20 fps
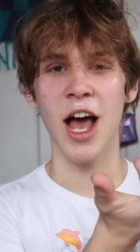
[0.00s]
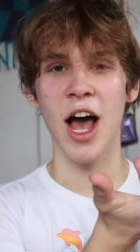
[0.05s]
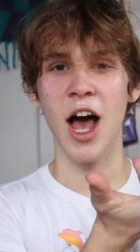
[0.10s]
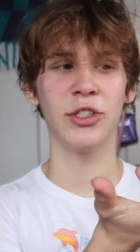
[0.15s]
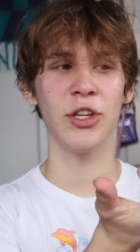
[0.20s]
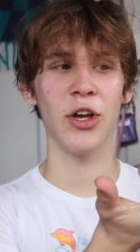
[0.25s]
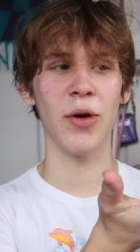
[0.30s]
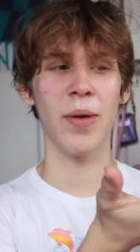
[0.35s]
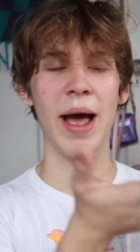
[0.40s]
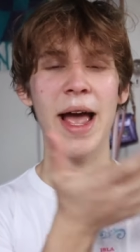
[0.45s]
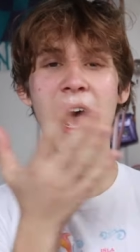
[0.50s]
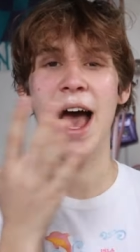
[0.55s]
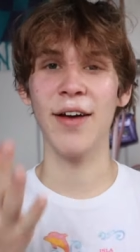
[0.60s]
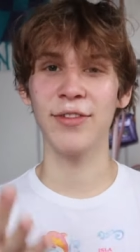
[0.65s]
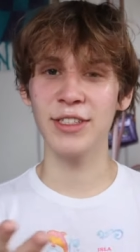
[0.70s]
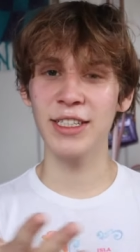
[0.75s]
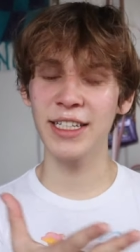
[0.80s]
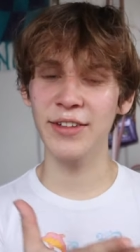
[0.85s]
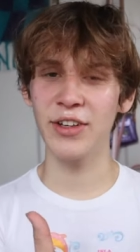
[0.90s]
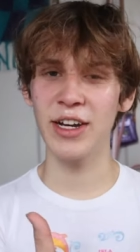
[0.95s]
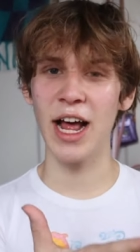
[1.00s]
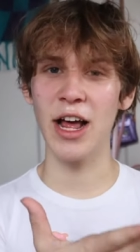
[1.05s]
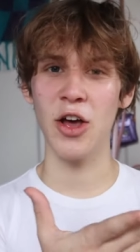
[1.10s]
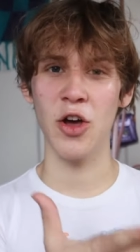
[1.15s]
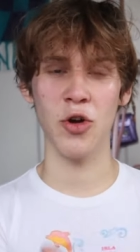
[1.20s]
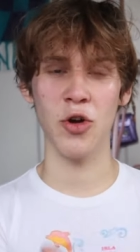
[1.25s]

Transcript: So I have to leave it at